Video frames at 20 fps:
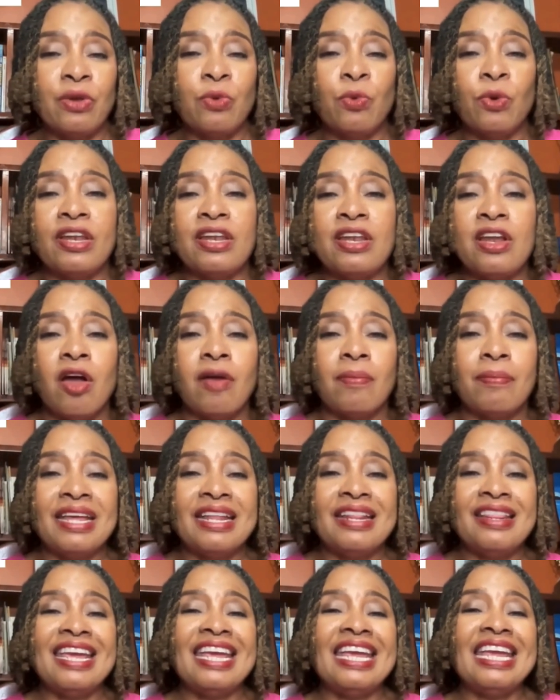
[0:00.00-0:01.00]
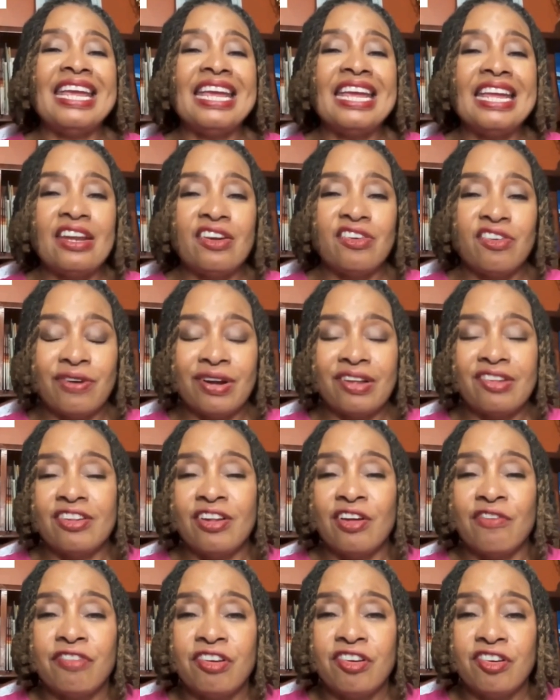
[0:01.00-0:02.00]
It would not be in the
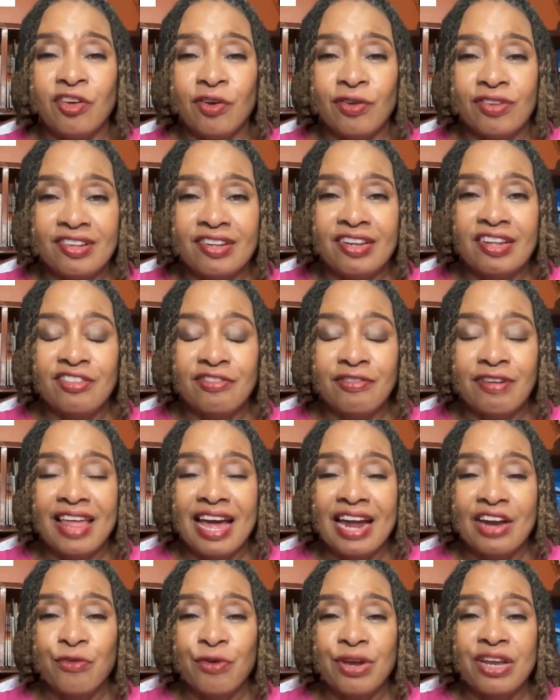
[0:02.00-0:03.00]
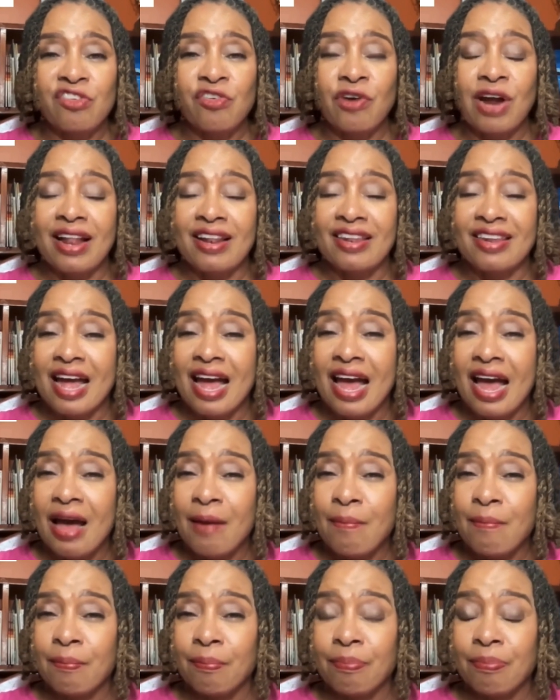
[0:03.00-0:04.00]
interests of justice for that retrial to
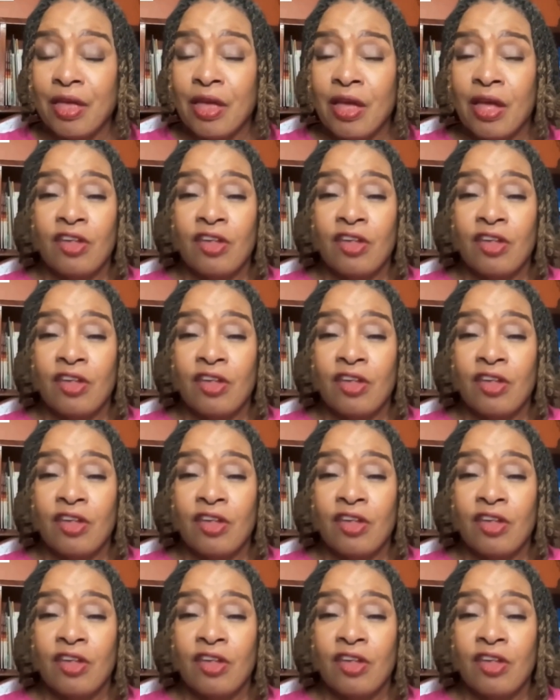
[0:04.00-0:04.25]
happen.